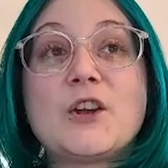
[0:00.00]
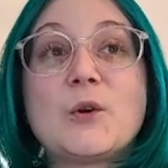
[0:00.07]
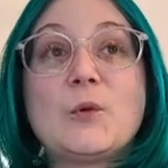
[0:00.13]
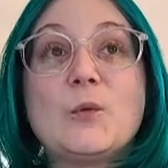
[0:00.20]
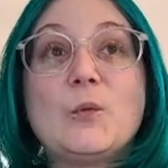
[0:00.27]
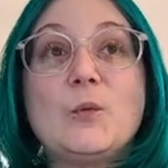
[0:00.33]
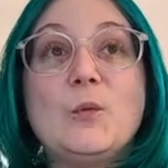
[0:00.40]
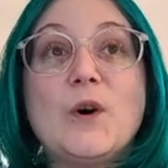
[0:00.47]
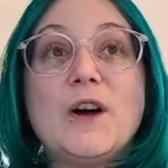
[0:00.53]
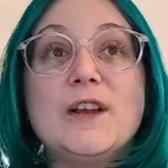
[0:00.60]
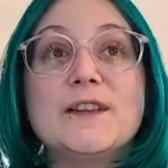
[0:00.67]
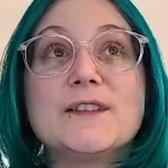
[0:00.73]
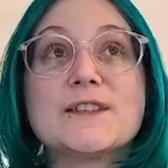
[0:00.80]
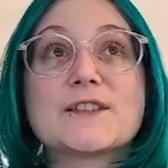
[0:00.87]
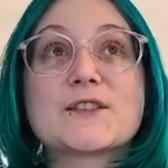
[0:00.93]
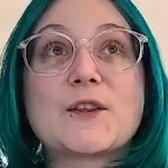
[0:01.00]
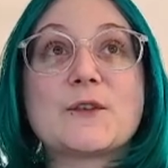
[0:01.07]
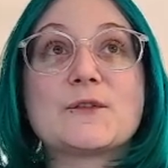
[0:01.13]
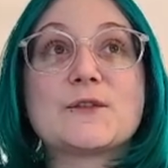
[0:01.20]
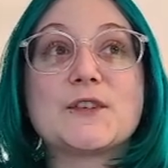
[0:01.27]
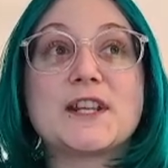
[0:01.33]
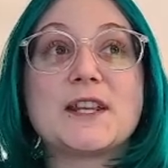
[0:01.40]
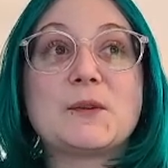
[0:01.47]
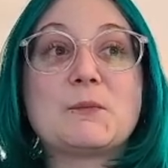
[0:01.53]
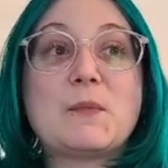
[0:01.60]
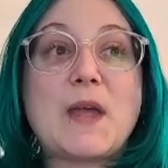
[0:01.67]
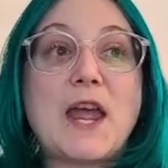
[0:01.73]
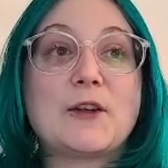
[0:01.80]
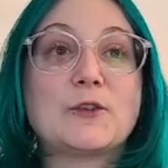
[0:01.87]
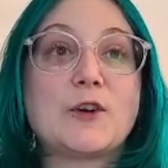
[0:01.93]
was a freaking
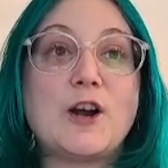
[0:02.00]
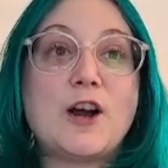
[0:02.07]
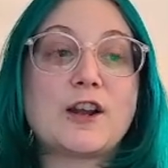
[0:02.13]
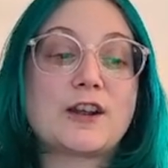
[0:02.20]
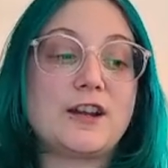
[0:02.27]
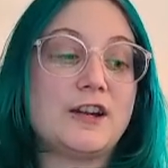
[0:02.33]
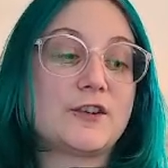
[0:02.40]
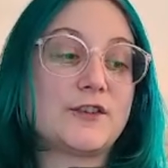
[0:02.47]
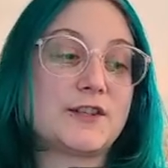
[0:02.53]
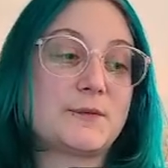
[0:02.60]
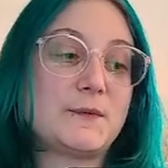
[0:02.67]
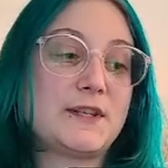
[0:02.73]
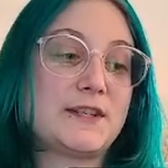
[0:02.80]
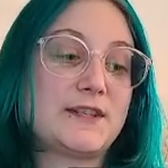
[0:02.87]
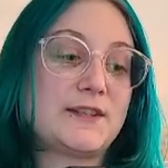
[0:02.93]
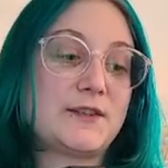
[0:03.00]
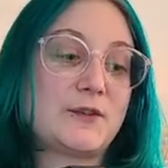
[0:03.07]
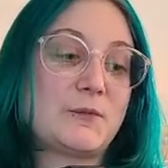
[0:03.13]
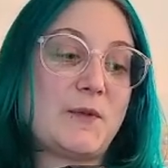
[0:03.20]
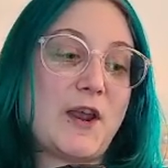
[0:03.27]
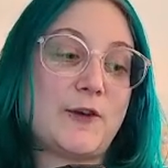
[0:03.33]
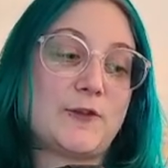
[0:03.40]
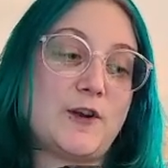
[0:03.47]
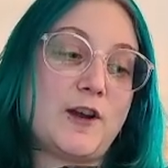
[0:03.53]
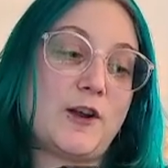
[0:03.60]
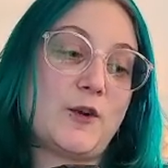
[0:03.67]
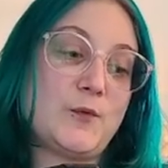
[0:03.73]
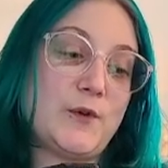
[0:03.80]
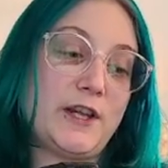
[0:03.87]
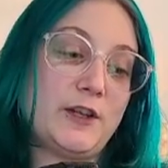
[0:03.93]
pet rock, a Christmas pet rock,
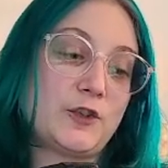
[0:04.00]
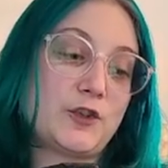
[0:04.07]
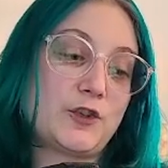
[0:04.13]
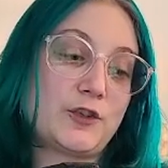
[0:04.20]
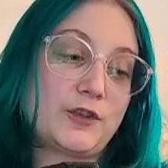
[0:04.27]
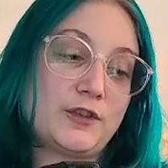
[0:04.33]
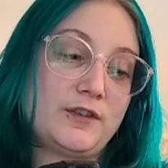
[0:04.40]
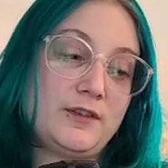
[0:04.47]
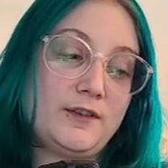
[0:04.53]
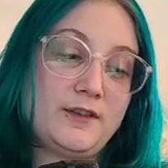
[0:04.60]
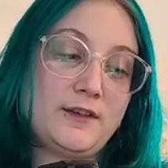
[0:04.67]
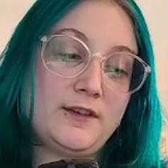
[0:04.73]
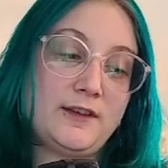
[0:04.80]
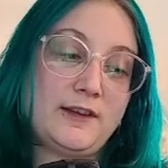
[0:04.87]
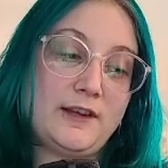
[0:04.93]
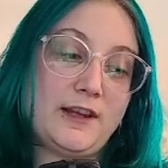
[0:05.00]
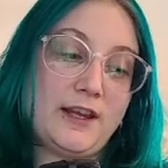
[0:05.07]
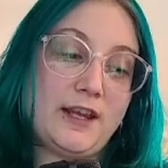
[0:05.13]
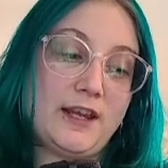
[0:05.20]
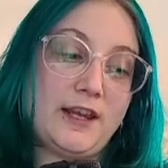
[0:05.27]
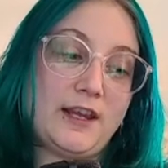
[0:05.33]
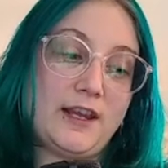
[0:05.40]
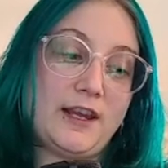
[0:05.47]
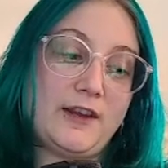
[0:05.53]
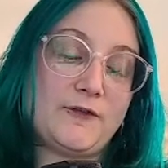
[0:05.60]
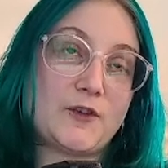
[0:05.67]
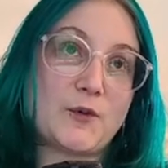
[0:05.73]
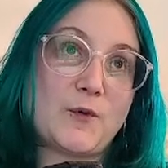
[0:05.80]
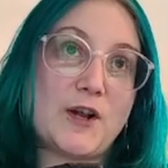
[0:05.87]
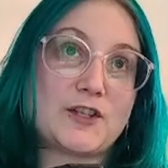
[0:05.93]
which if
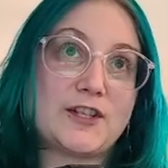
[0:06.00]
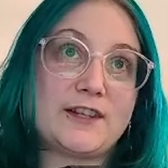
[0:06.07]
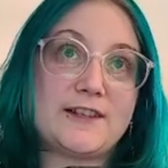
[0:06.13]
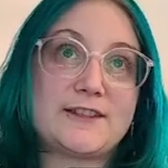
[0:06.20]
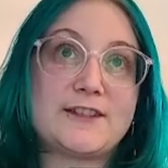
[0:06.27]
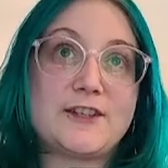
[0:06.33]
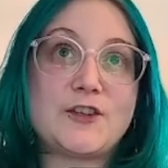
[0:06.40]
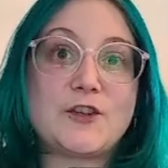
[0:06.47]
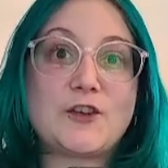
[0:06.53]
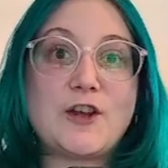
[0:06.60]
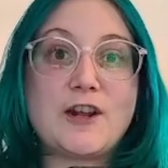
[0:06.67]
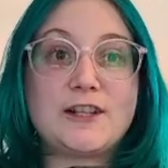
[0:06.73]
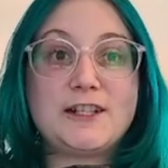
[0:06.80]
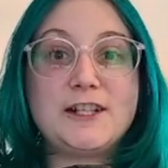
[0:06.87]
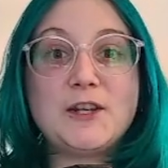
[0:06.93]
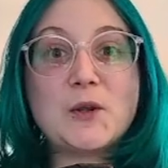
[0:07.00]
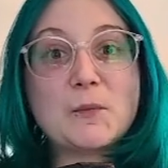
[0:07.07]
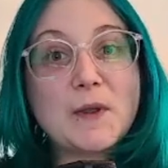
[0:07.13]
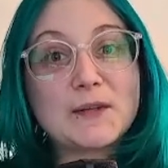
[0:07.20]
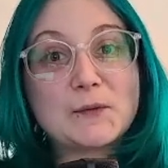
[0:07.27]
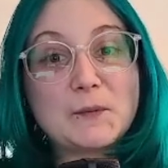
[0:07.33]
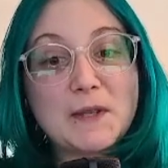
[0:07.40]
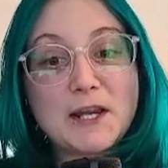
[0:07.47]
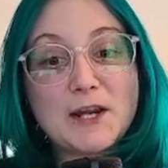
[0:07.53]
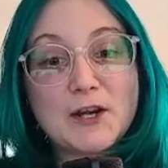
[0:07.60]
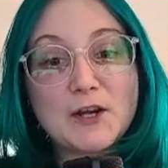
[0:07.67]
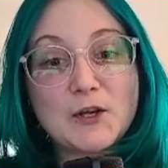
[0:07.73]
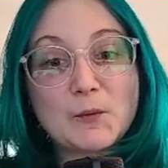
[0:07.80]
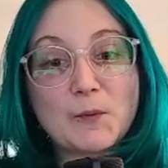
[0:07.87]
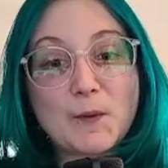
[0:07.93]
you're watching this and you're not a Neopets player,
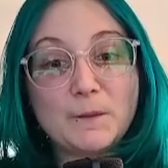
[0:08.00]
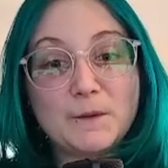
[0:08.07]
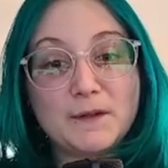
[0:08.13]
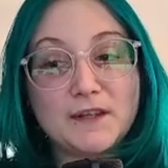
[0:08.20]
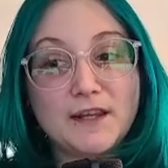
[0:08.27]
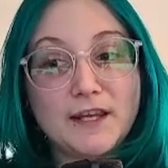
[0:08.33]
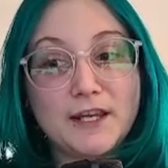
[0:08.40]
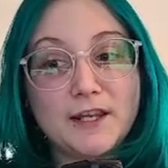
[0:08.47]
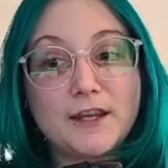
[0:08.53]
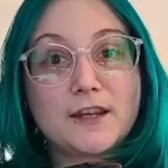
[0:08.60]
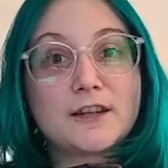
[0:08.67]
you're probably like,